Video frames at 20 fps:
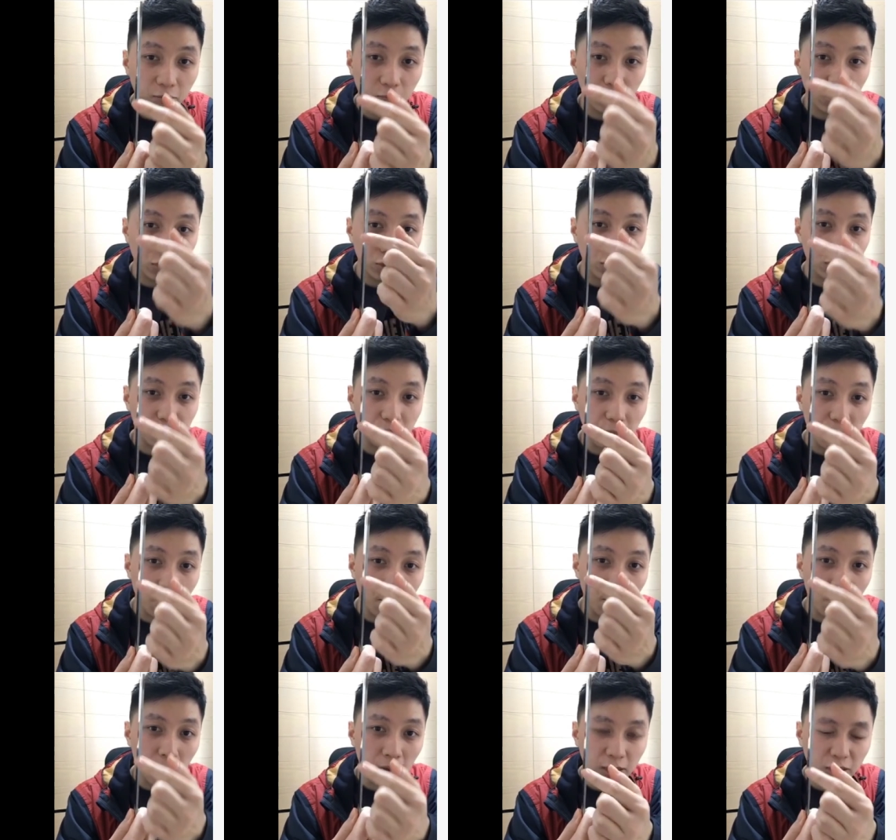which is
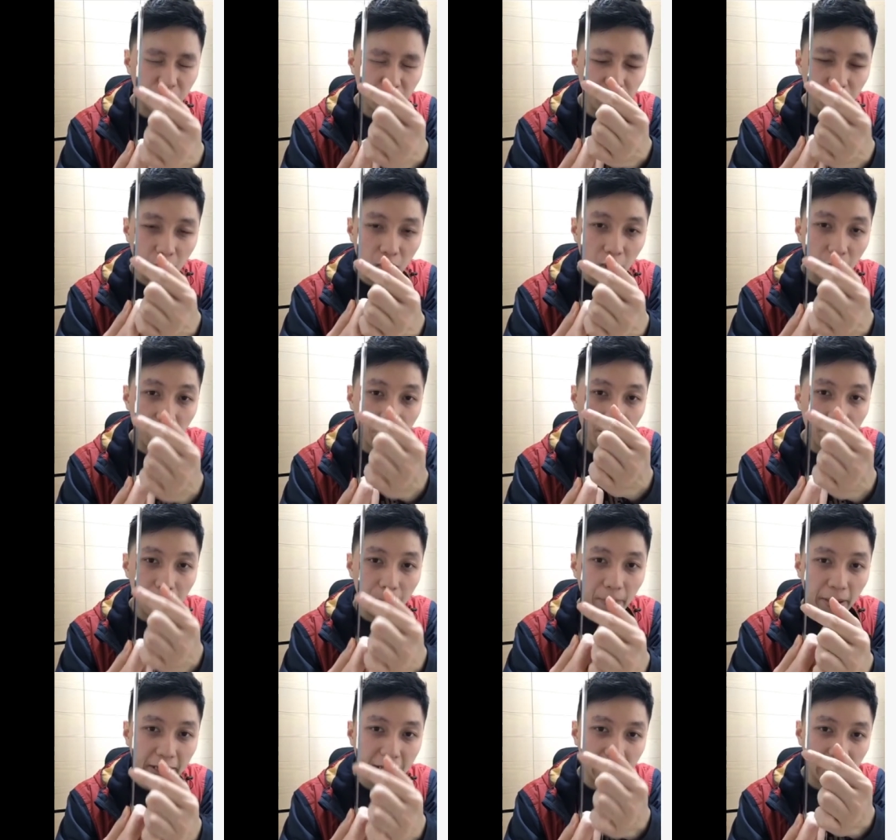much more
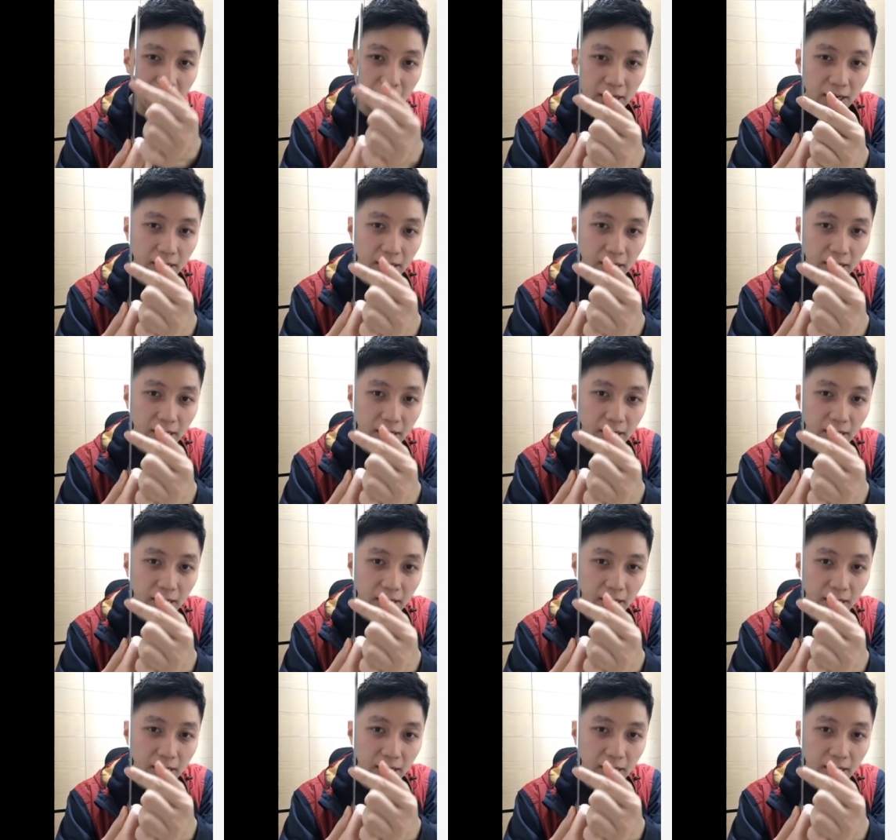bigger.